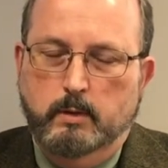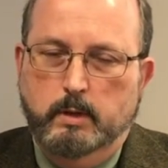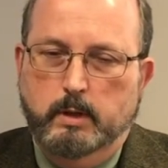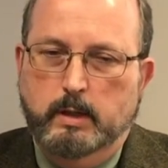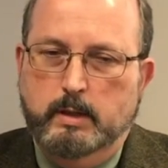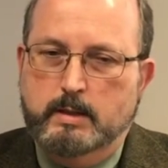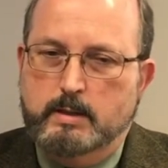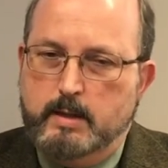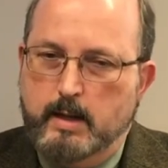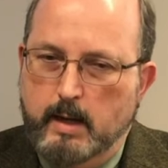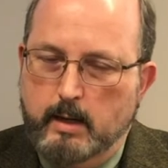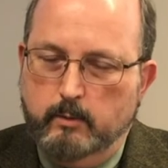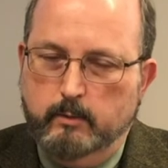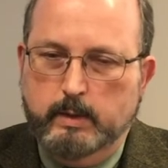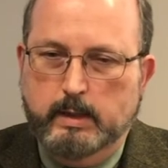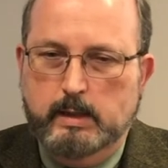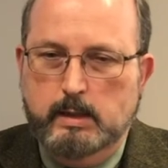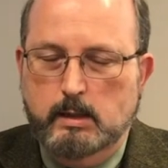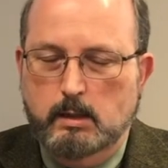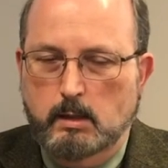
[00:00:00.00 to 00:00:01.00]

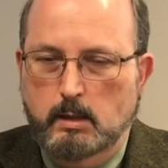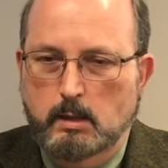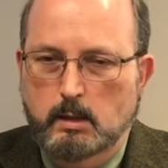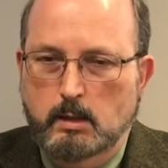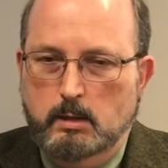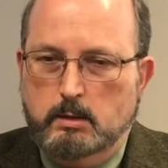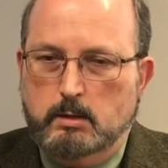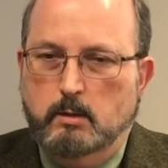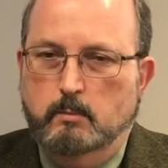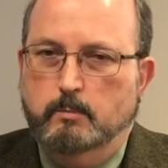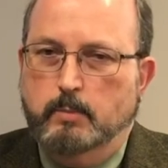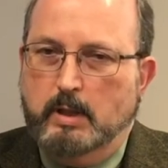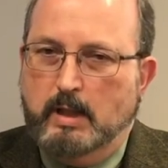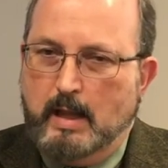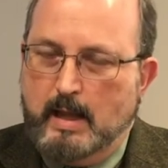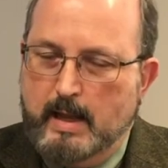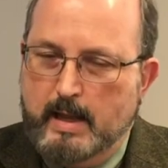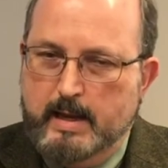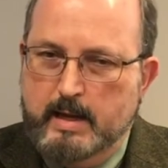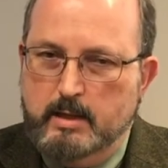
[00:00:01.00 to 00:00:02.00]
integrity,
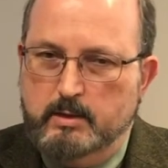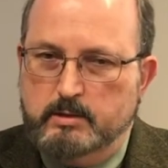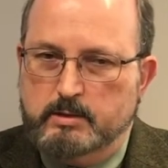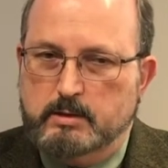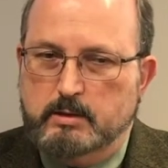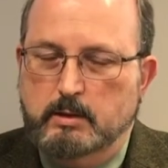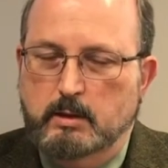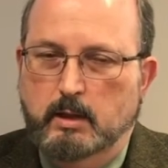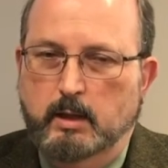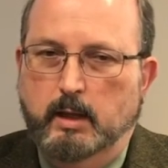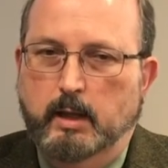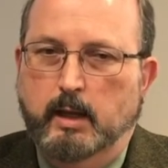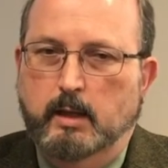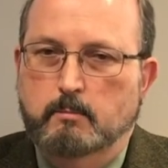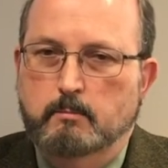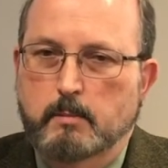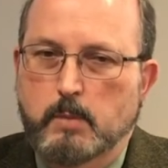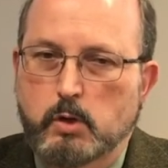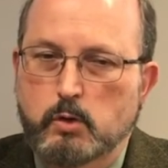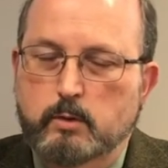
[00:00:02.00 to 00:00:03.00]
compliance,
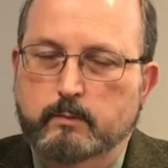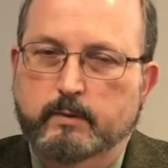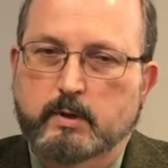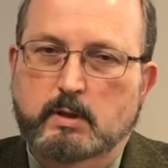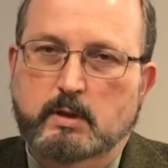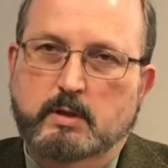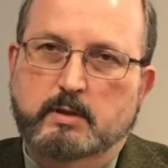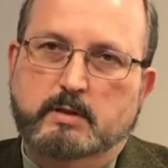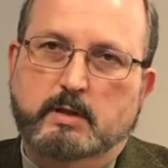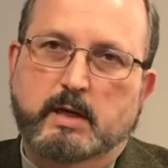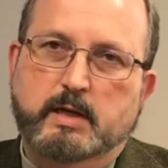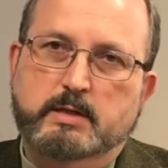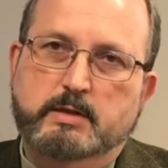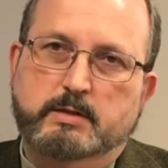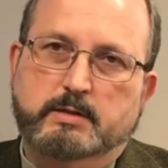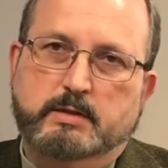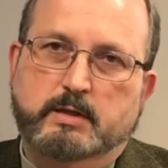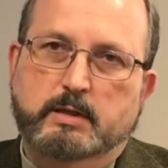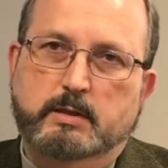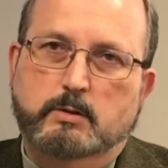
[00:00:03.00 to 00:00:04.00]
and moving this
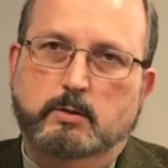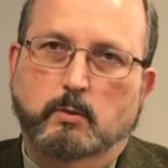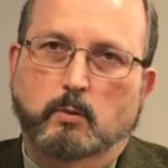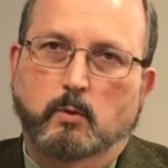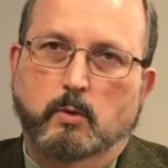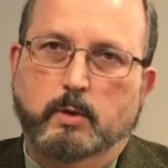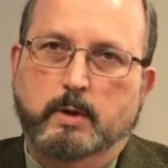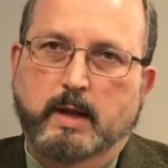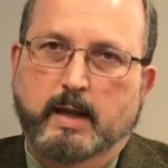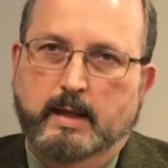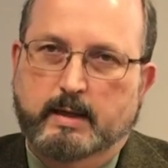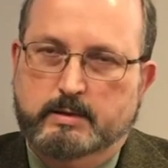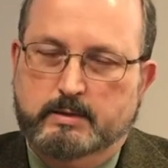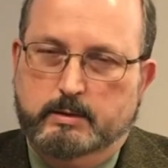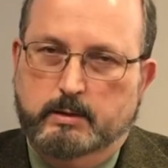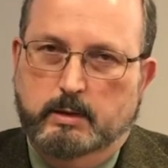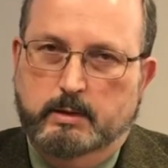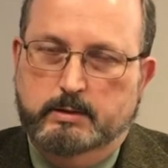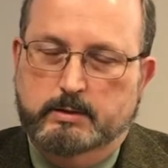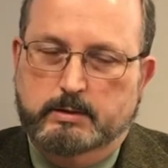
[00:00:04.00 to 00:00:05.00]
agency toward
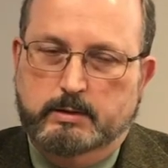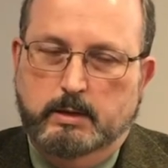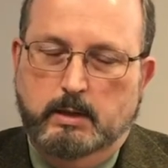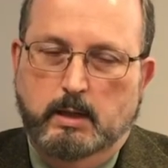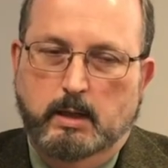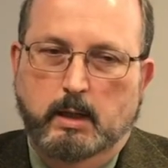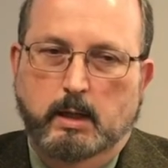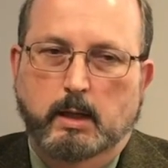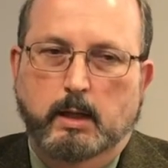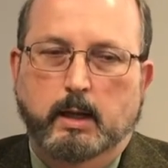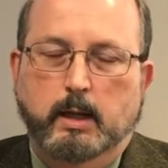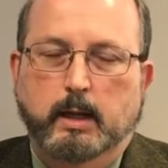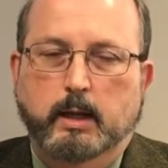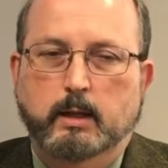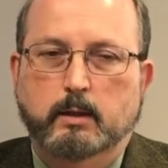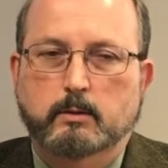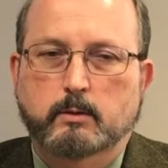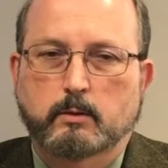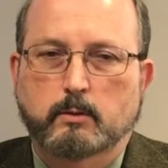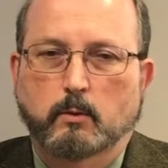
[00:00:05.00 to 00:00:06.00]
excellence.
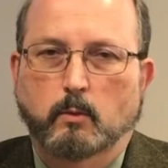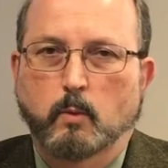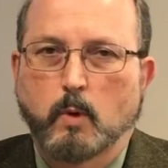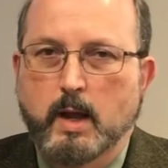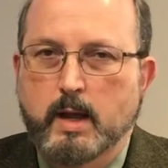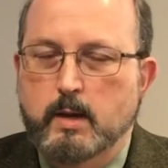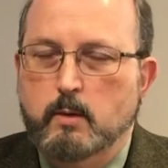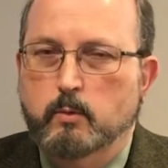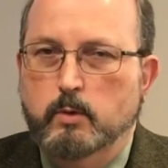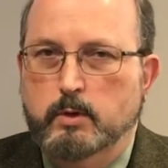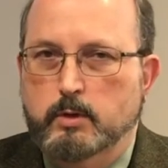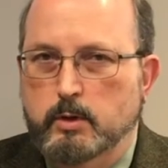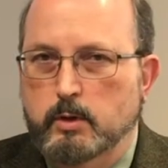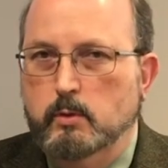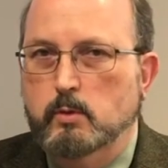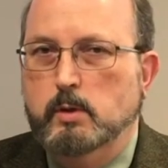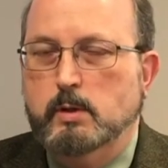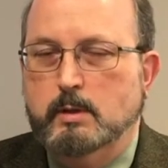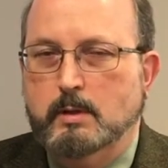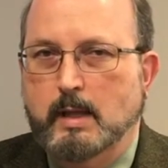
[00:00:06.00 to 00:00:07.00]
And the way we're
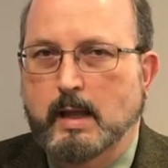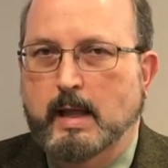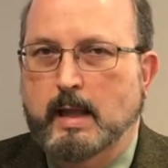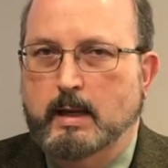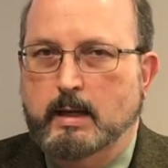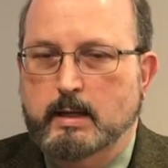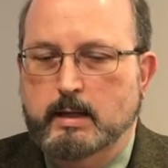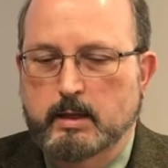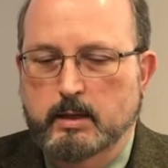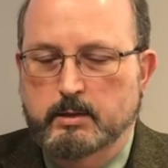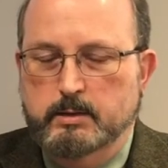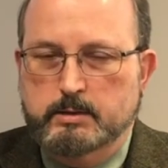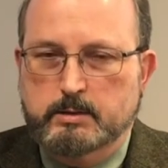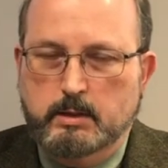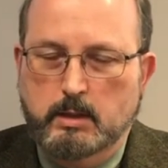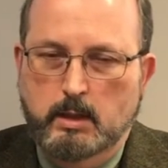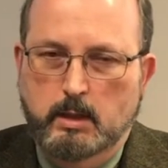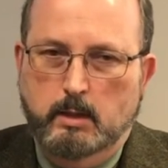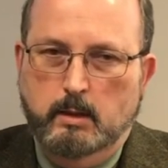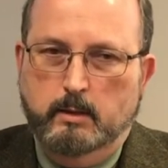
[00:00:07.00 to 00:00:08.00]
doing that is,
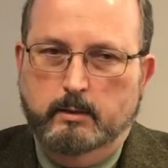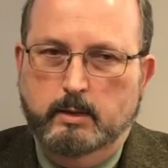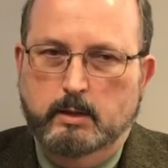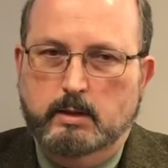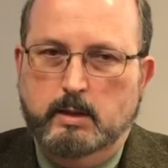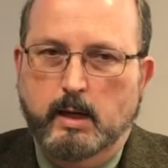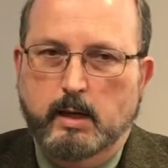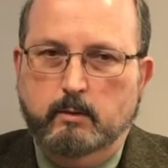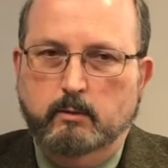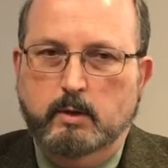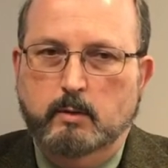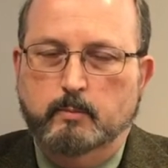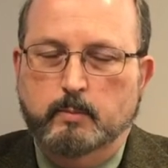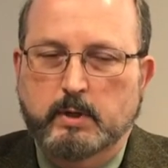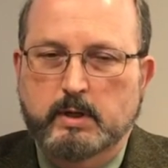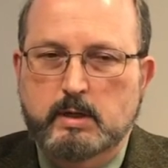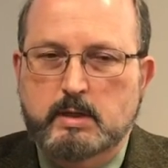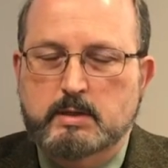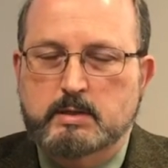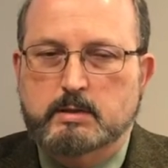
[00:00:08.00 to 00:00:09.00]
the integrity
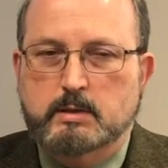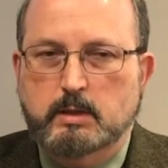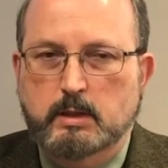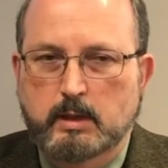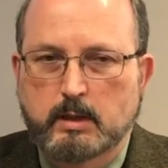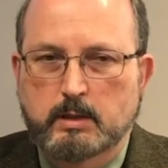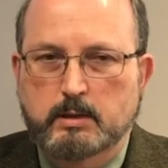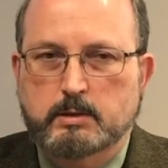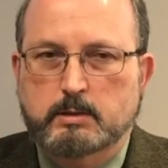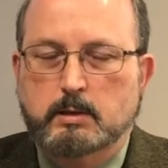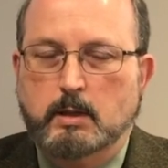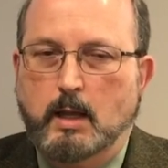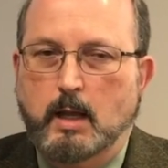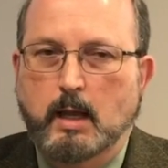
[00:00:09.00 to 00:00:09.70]
piece is,